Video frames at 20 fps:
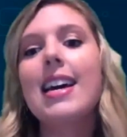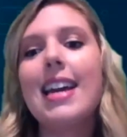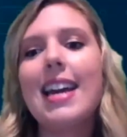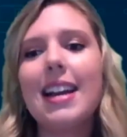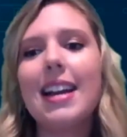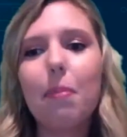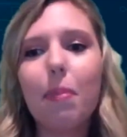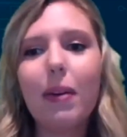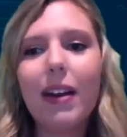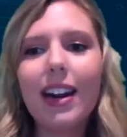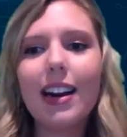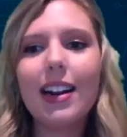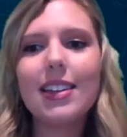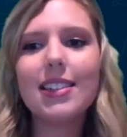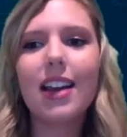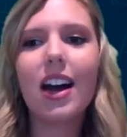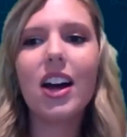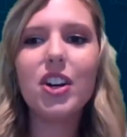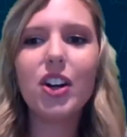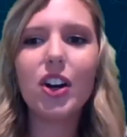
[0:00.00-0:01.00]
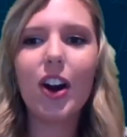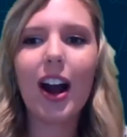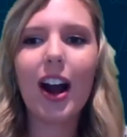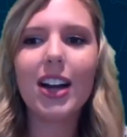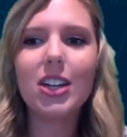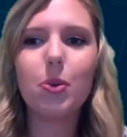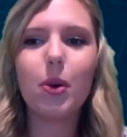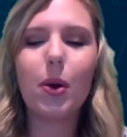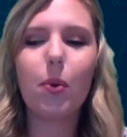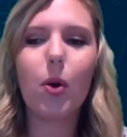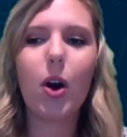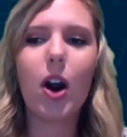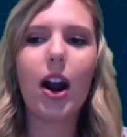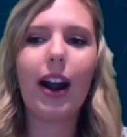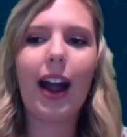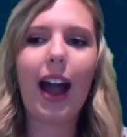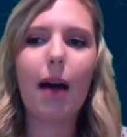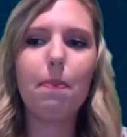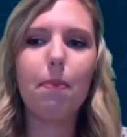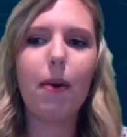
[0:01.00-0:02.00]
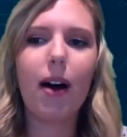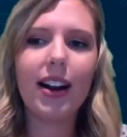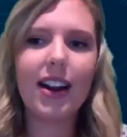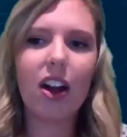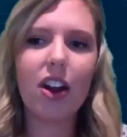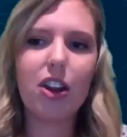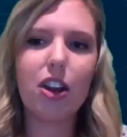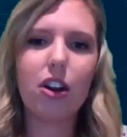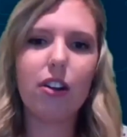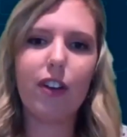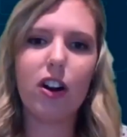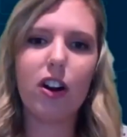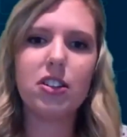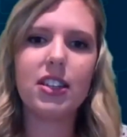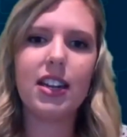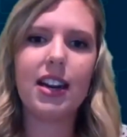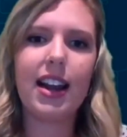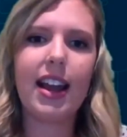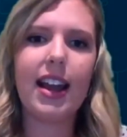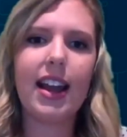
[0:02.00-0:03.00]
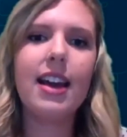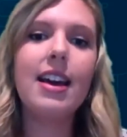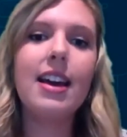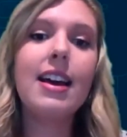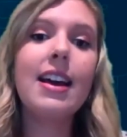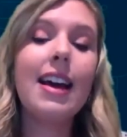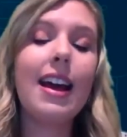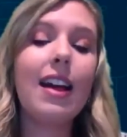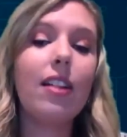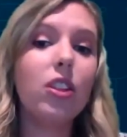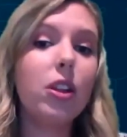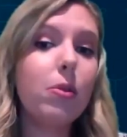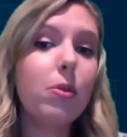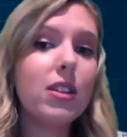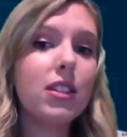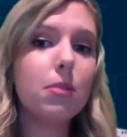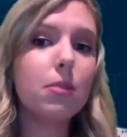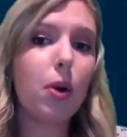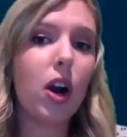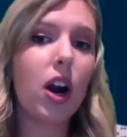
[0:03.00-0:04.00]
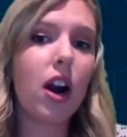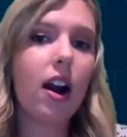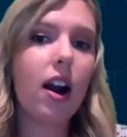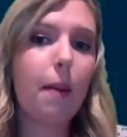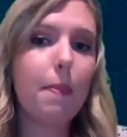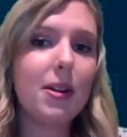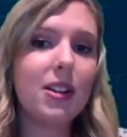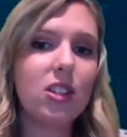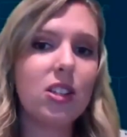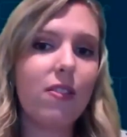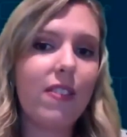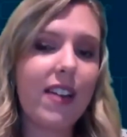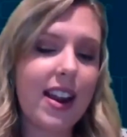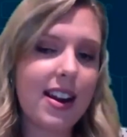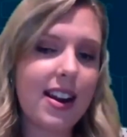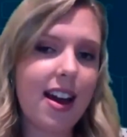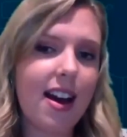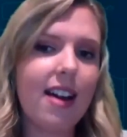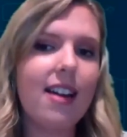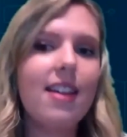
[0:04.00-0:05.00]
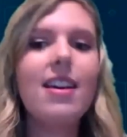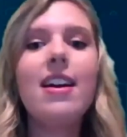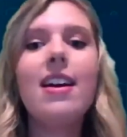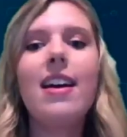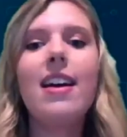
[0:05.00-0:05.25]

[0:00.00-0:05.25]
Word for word: He completed his undergraduate work at Bucknell University in Lewisburg, Pennsylvania,